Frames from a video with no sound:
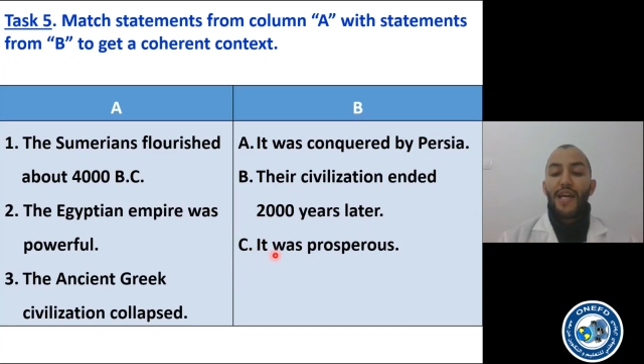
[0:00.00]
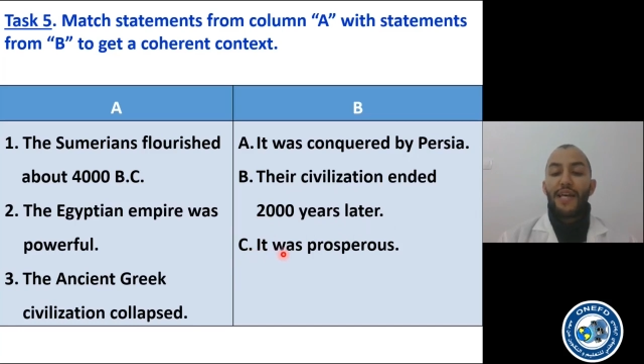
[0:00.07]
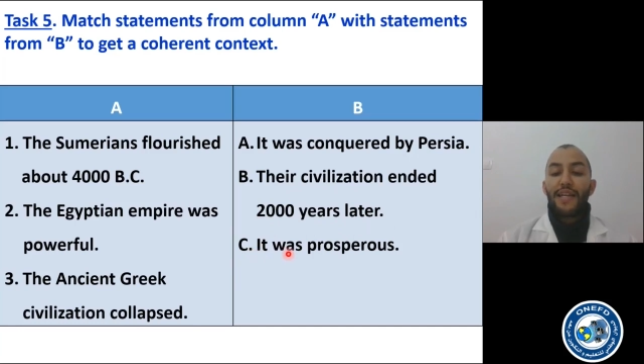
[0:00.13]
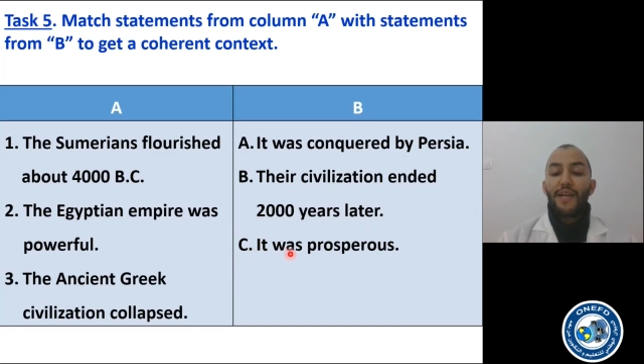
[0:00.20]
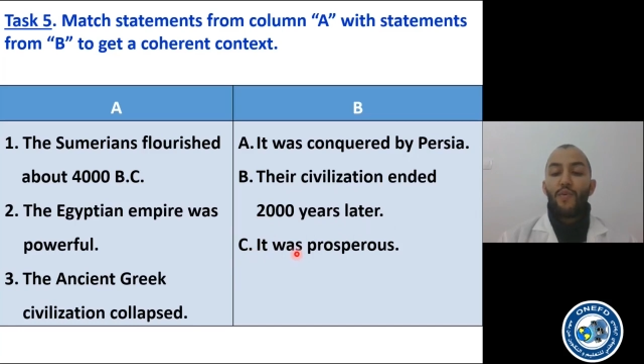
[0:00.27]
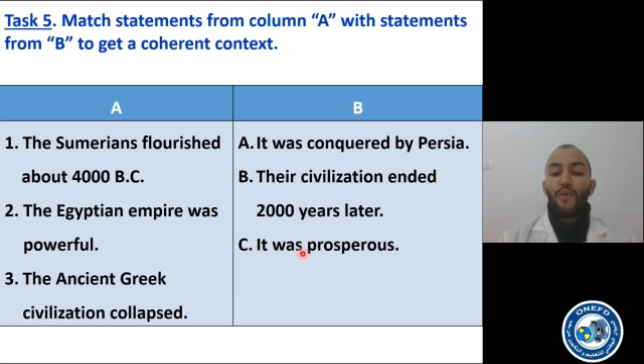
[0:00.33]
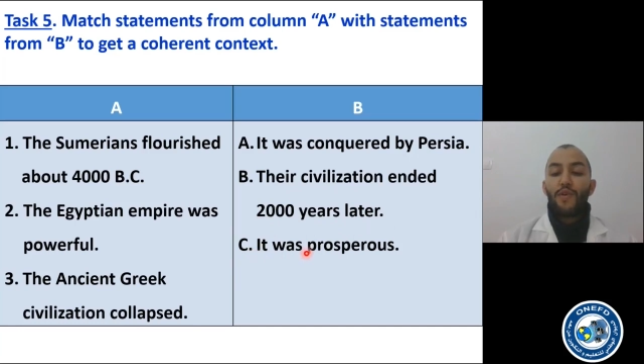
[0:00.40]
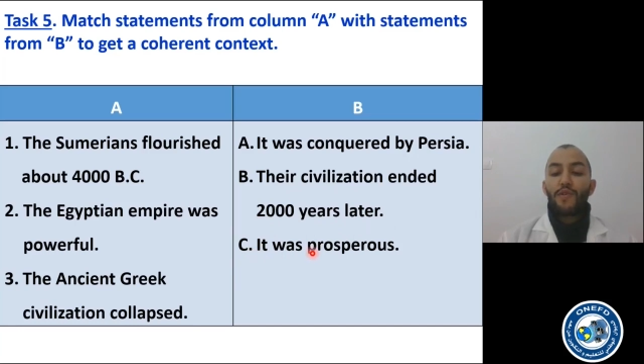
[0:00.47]

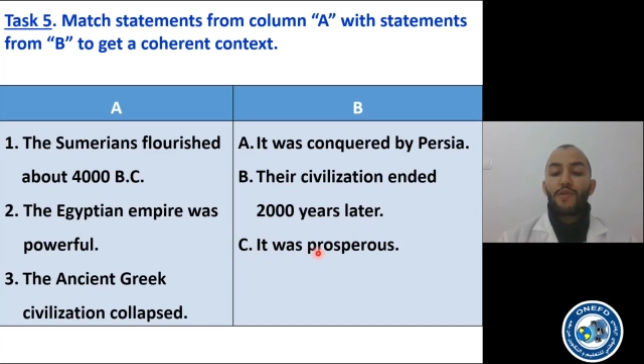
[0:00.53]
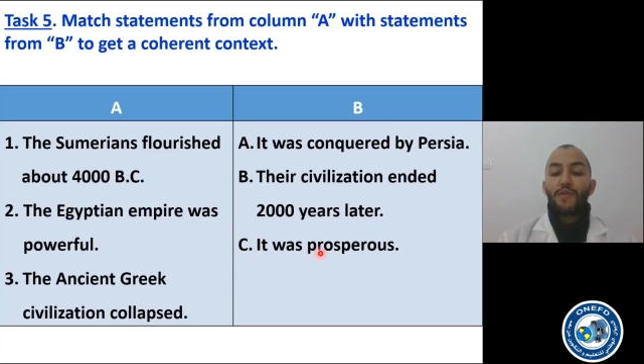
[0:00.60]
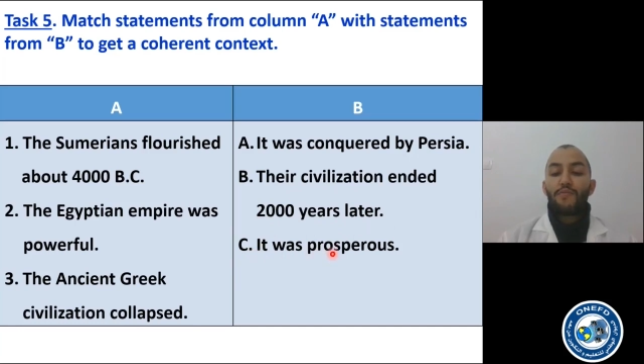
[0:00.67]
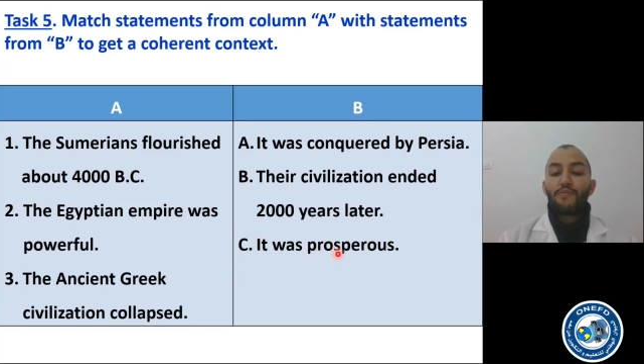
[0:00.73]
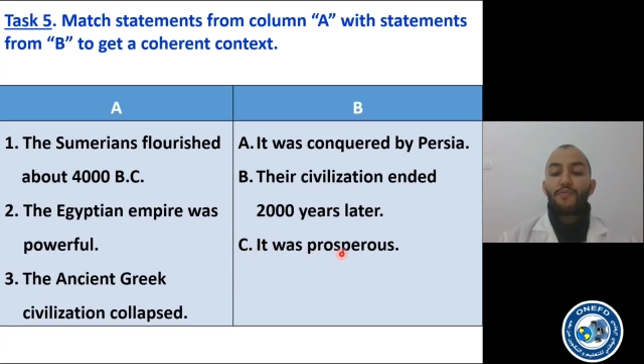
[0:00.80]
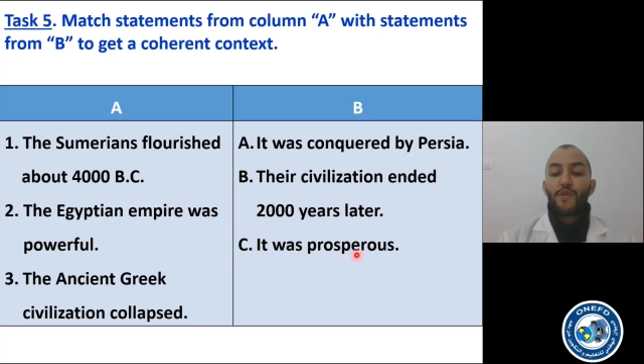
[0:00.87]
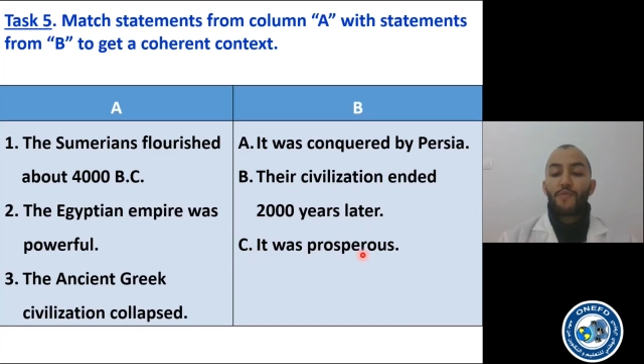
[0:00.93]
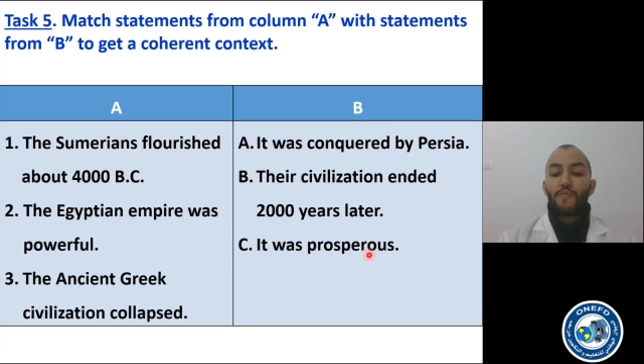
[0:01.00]
and it was
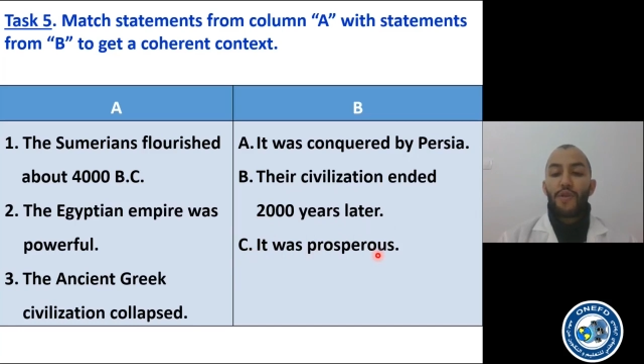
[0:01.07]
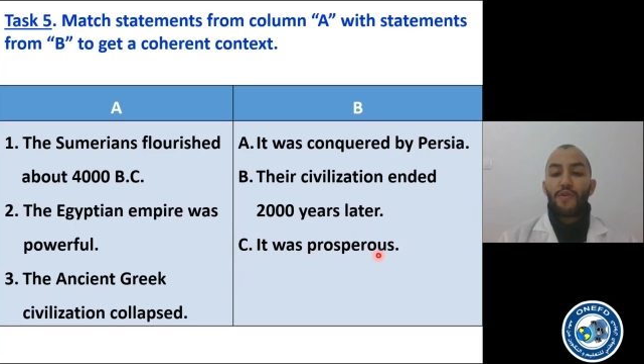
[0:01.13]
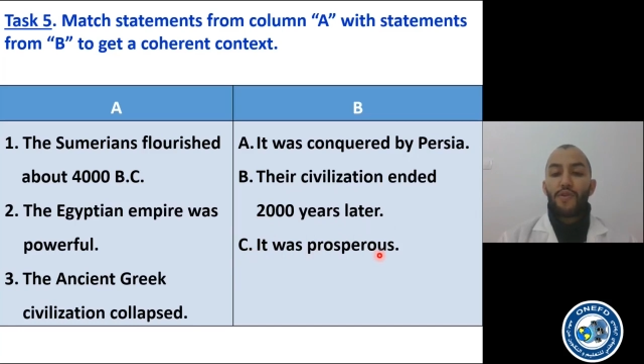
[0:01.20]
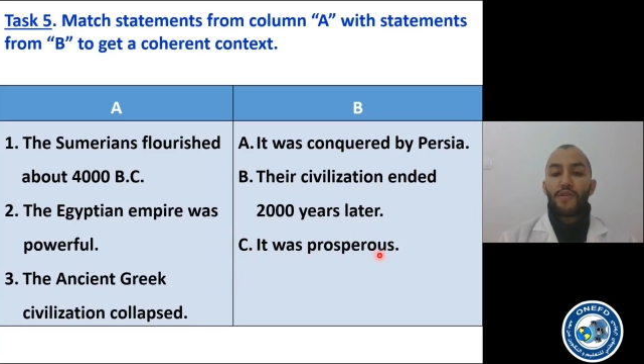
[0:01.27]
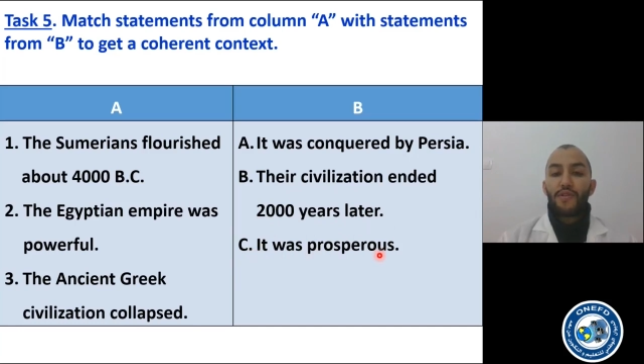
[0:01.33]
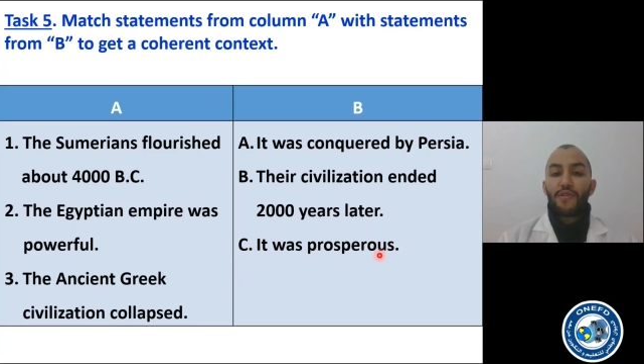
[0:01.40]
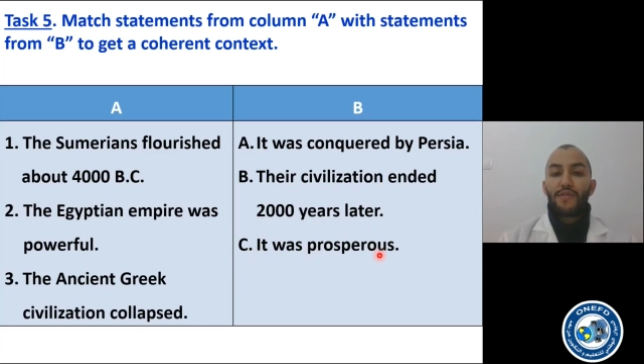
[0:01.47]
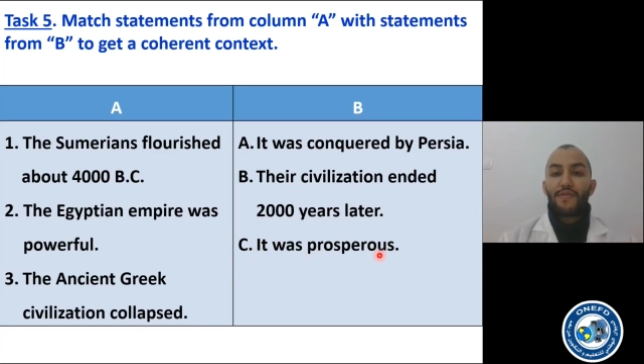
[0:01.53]

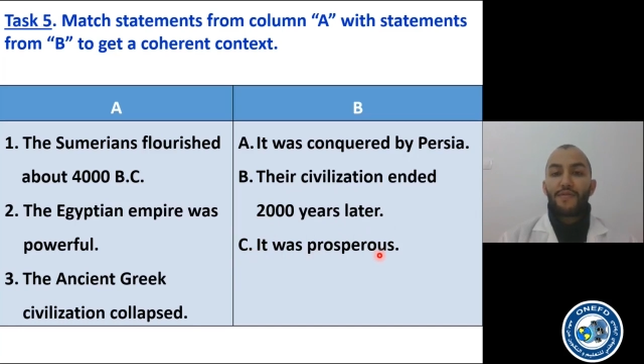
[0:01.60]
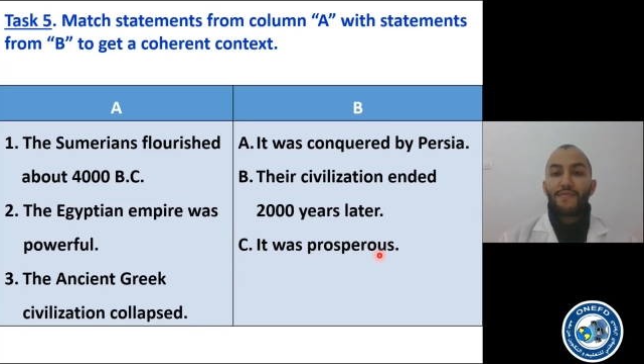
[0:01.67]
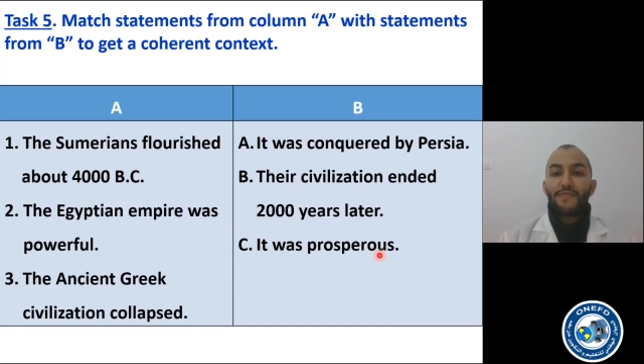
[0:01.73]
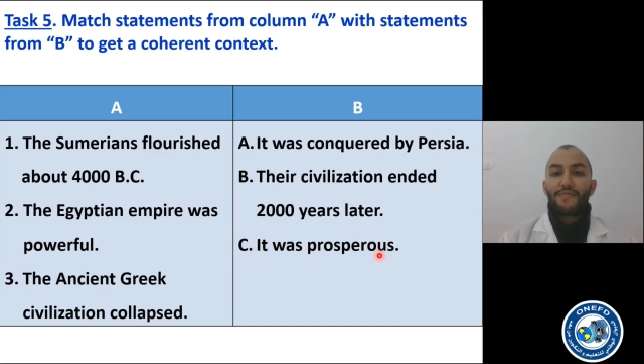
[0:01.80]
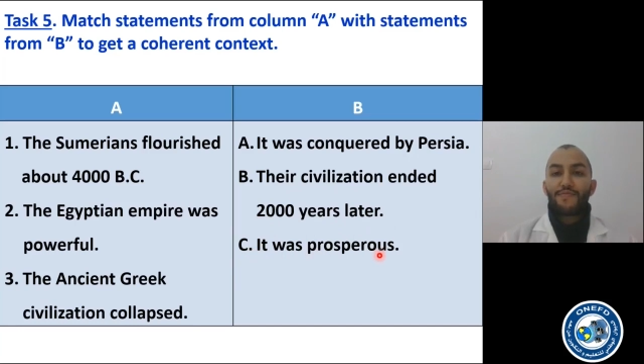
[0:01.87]
prosperous.